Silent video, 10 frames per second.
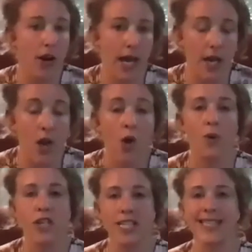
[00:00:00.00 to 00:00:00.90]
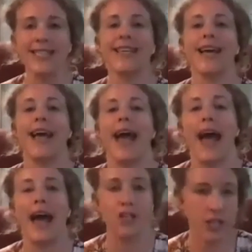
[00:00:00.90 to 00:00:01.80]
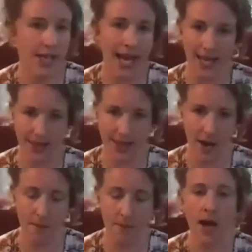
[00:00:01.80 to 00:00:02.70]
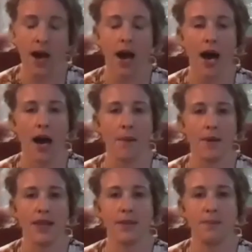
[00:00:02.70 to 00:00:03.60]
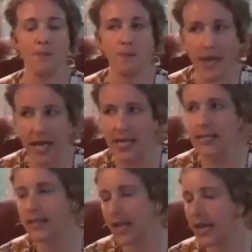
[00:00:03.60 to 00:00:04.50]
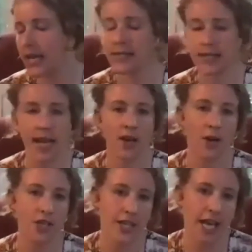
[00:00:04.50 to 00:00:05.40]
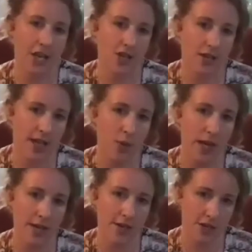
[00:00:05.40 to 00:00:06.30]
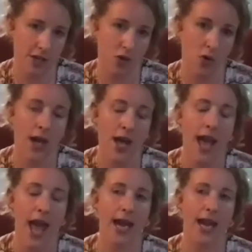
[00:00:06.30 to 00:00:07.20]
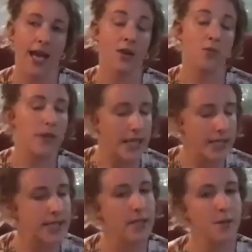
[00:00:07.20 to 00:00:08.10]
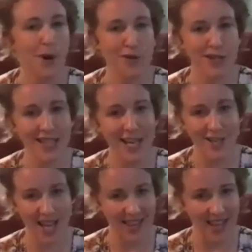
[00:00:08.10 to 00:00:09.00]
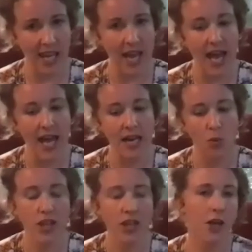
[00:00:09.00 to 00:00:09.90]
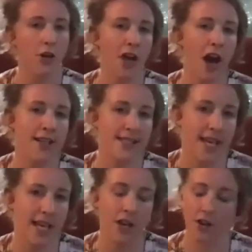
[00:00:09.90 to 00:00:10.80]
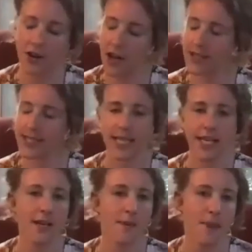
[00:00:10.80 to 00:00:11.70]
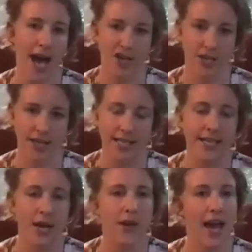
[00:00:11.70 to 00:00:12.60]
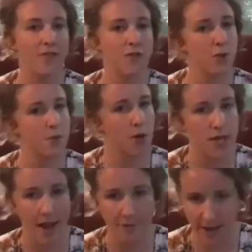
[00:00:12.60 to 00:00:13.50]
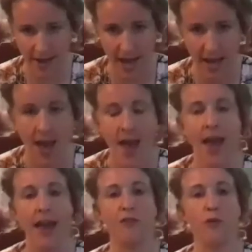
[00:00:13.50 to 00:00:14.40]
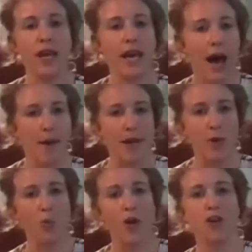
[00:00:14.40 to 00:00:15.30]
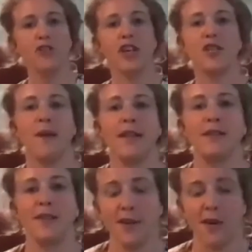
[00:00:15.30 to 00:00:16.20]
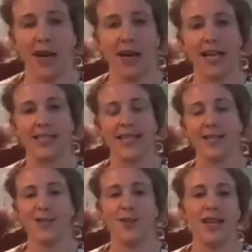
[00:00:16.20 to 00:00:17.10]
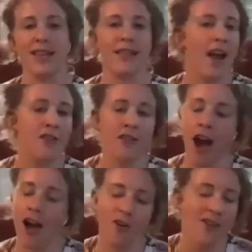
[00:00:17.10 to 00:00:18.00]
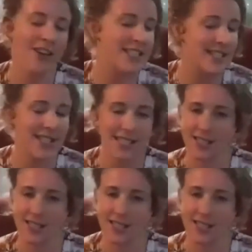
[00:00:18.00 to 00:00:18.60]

parent. We just need to educate them. The biggest thing is psychoeducation that we can do, and really still approaching that gently and with curiosity and compassion. That's how we have to approach everything. If we come and we're judgmental against that student, they're not going to